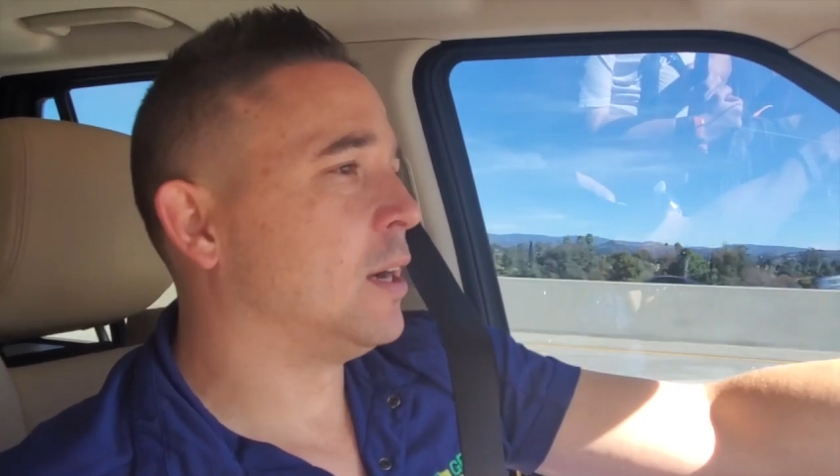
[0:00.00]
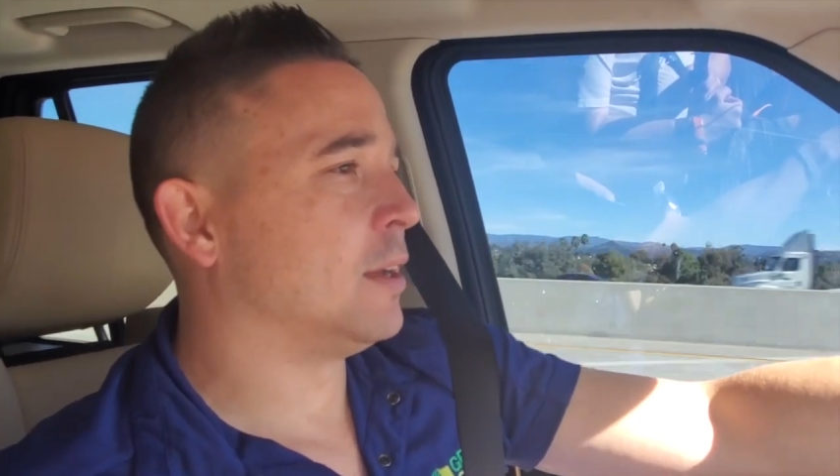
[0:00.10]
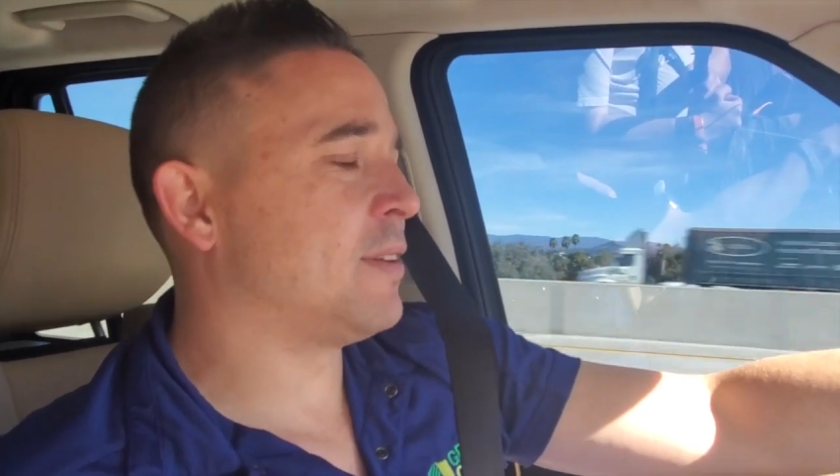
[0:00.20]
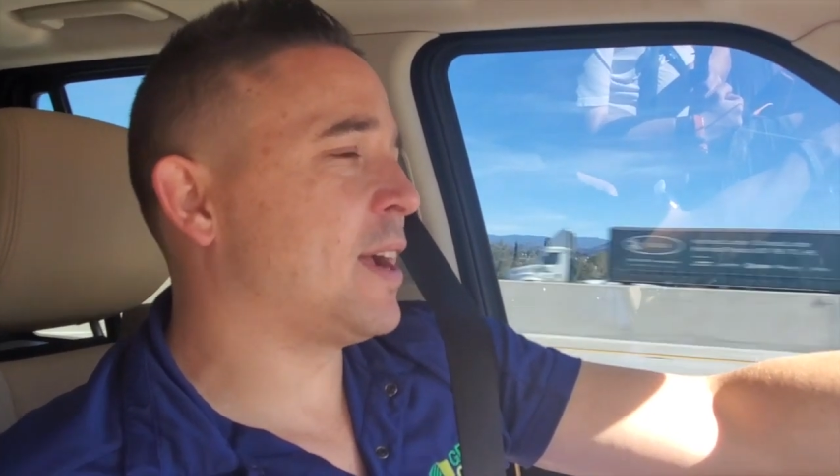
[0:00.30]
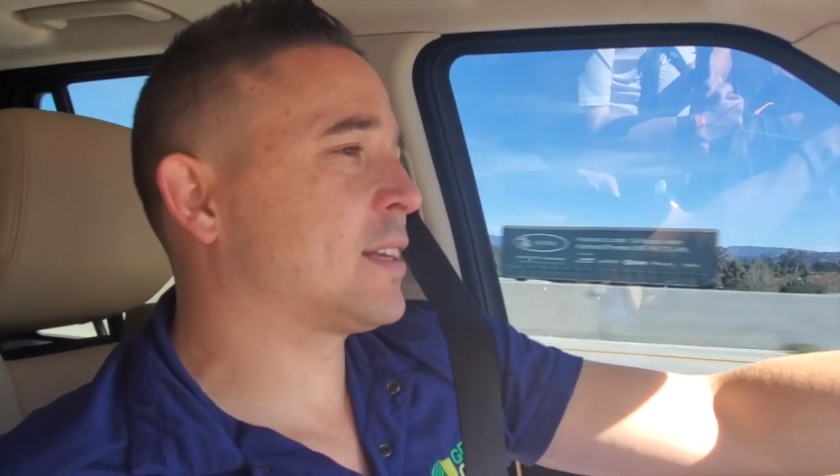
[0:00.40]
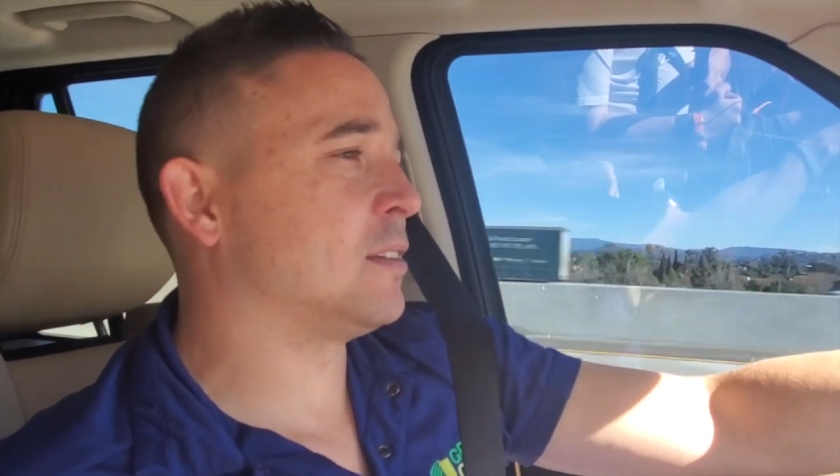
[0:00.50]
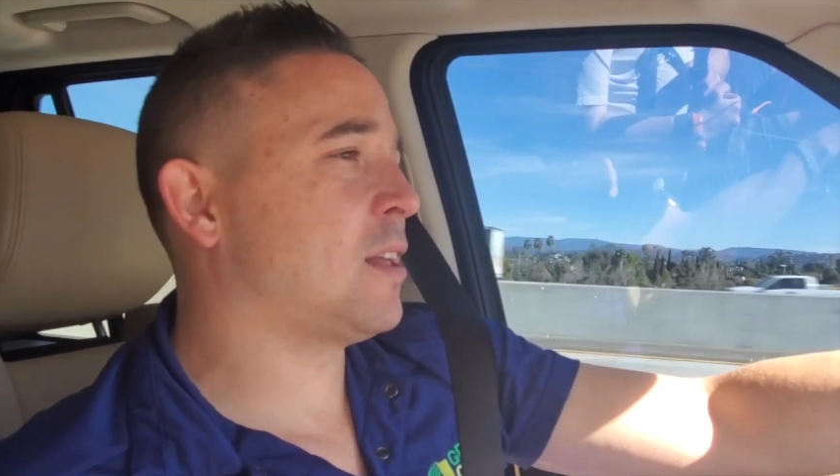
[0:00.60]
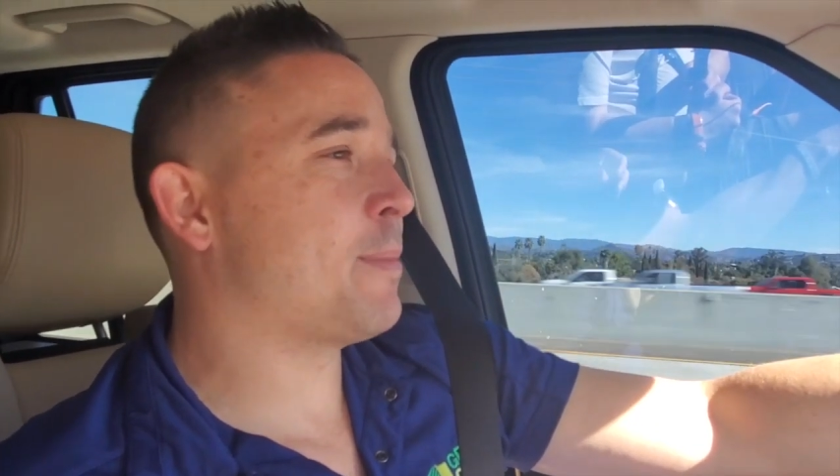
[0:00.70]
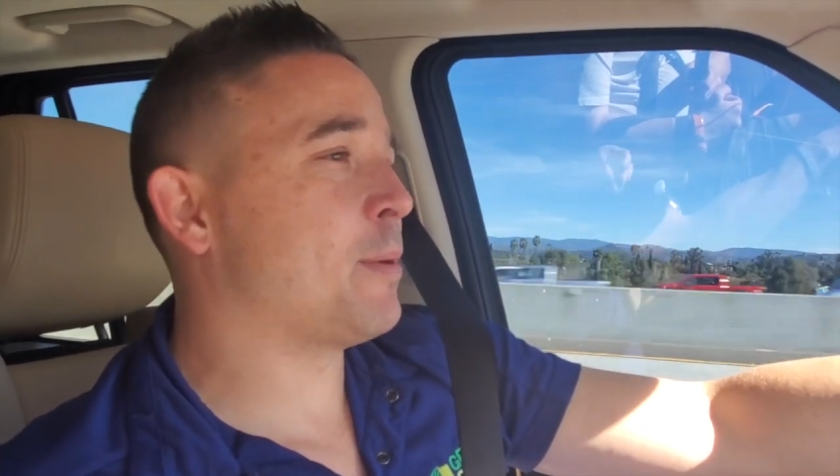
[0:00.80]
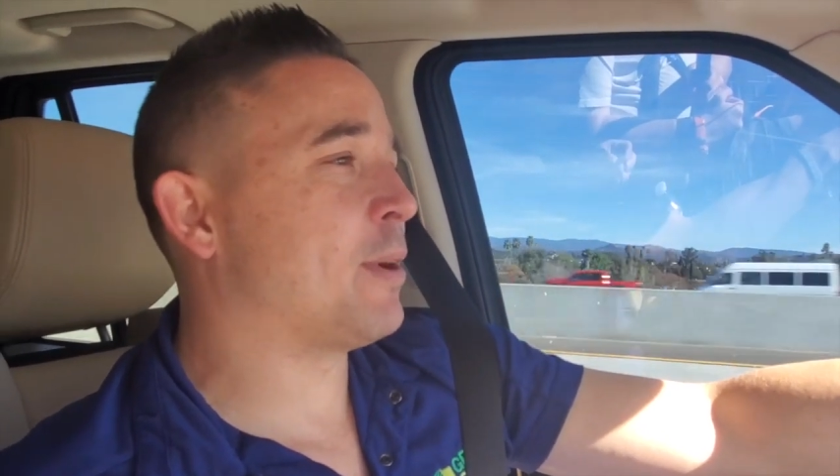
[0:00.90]
In fact, a
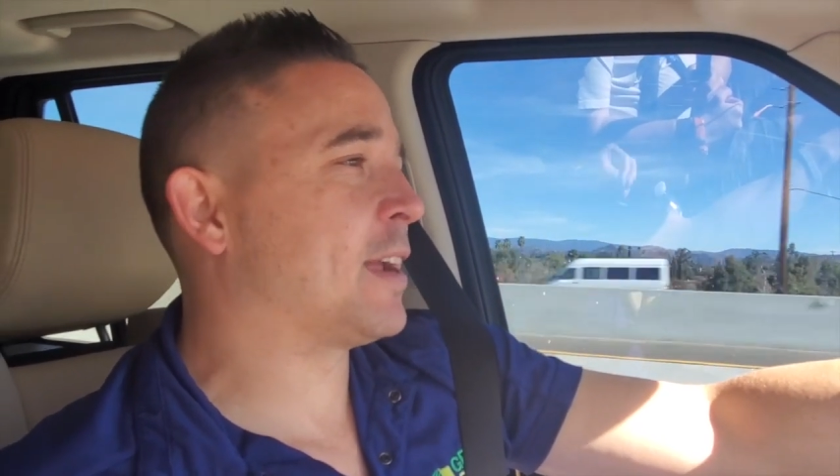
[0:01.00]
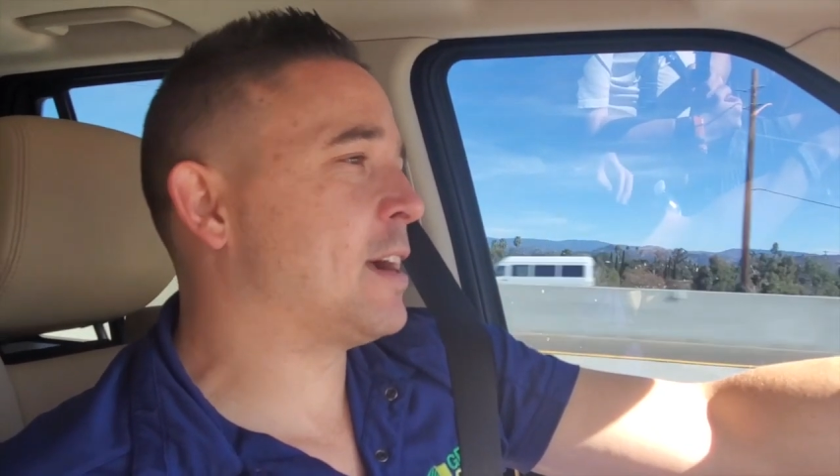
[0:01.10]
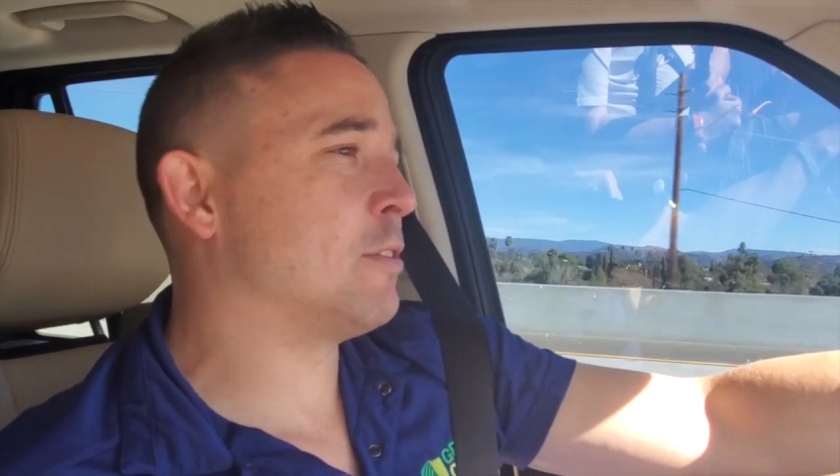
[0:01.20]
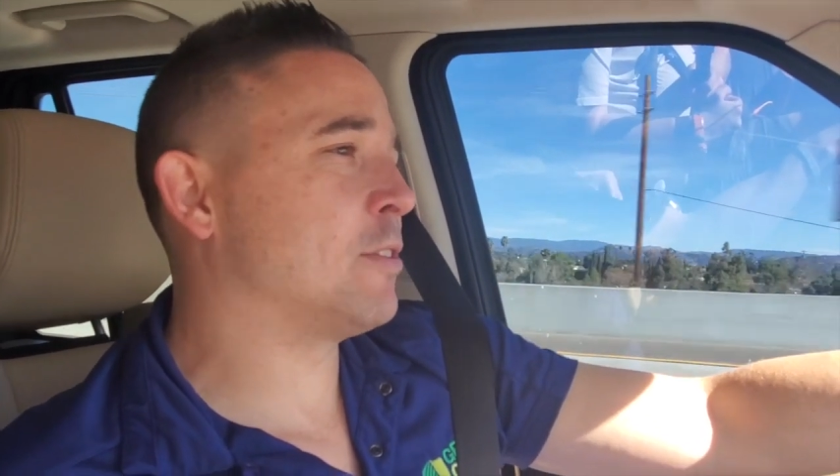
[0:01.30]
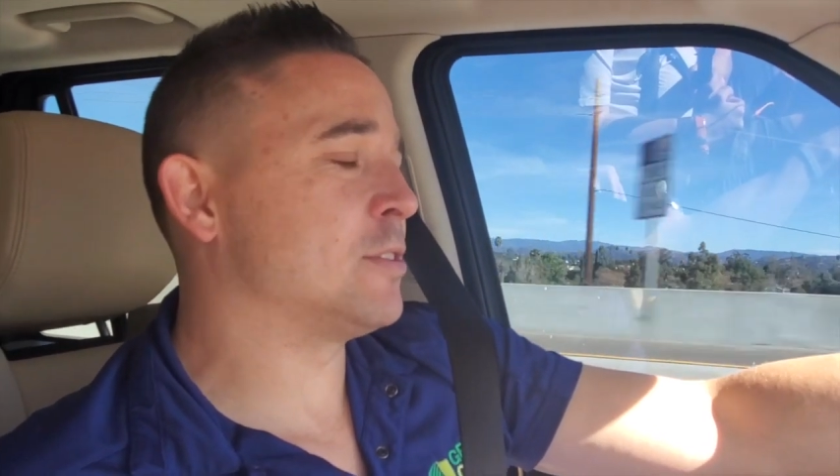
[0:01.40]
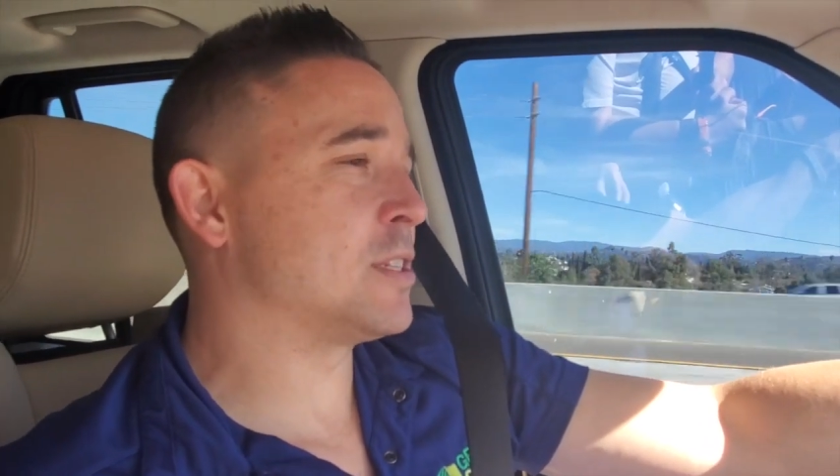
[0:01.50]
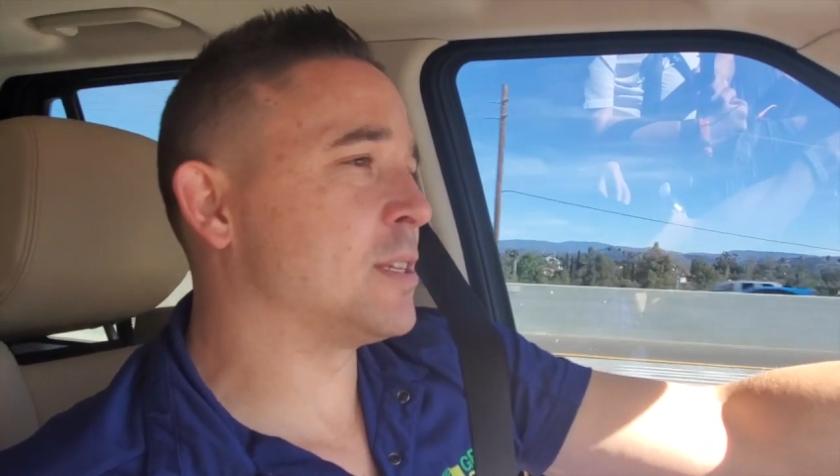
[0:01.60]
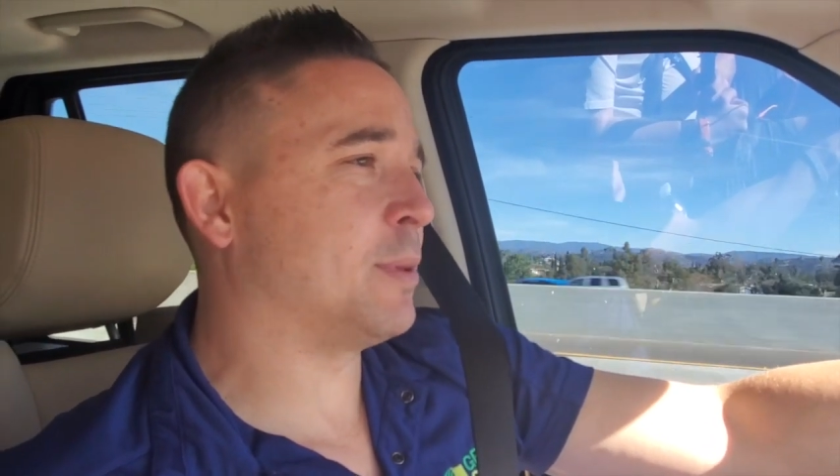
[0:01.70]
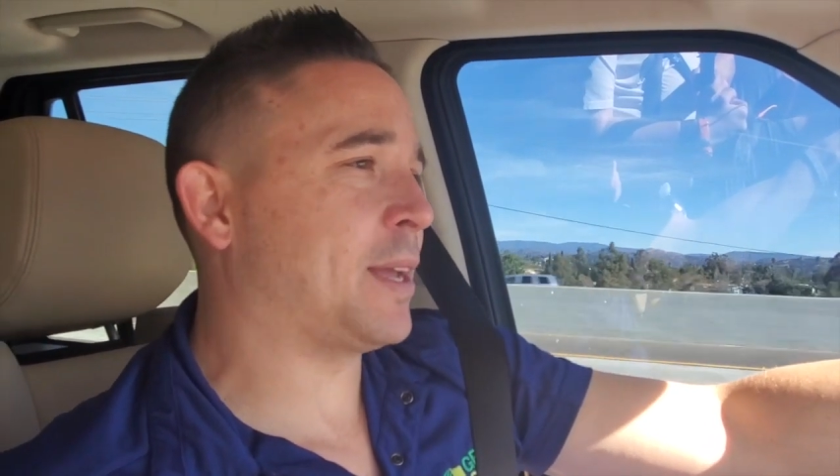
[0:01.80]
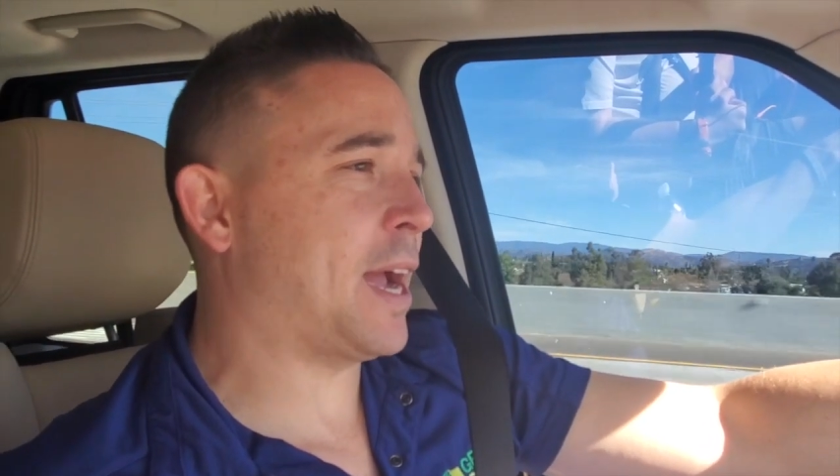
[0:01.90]
lot of people I hang out with are just
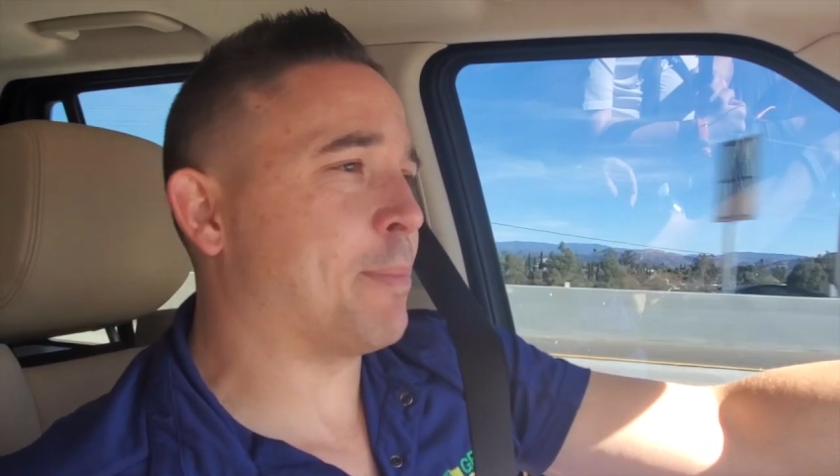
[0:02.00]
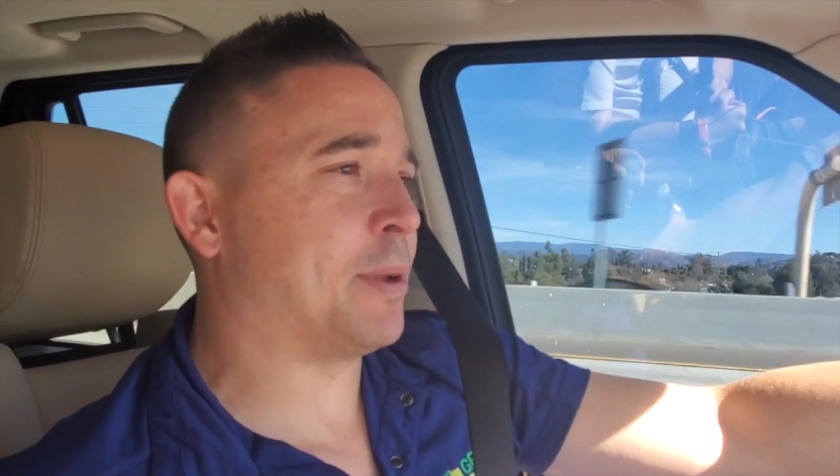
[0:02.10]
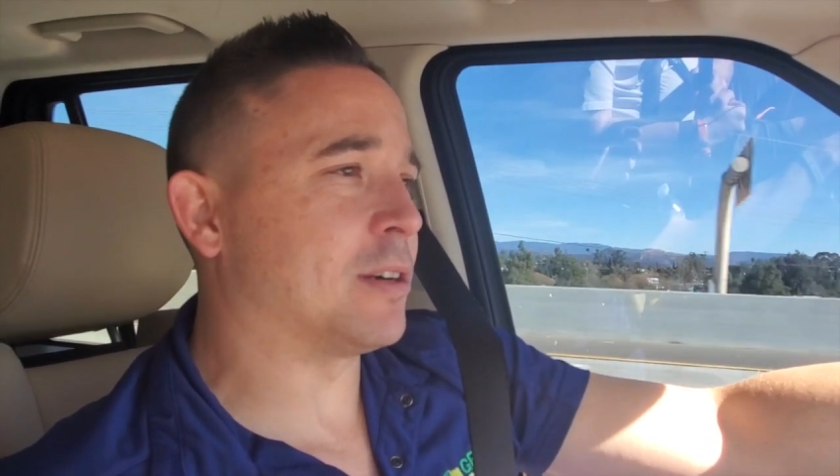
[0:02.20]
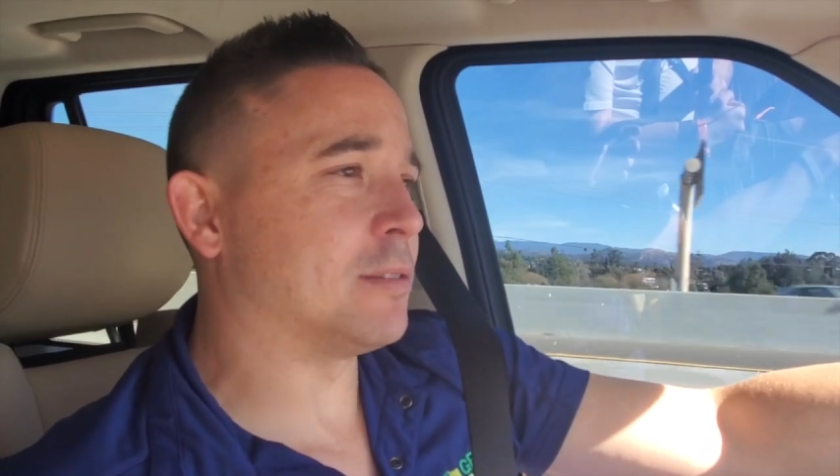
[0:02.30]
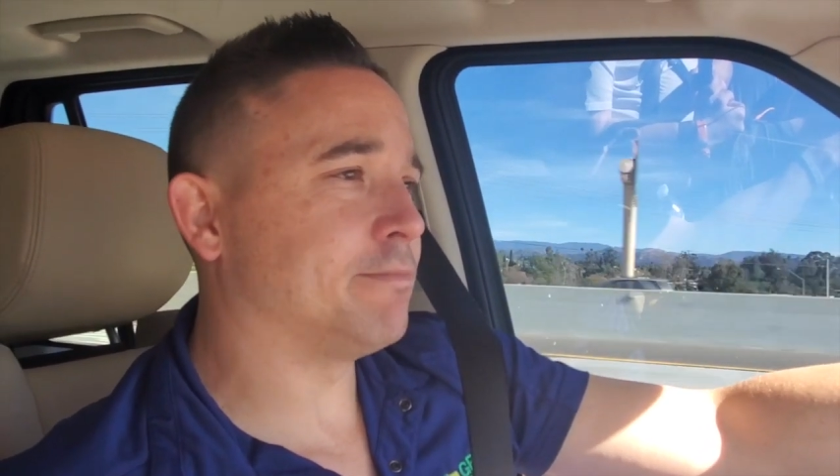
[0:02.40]
simply happier.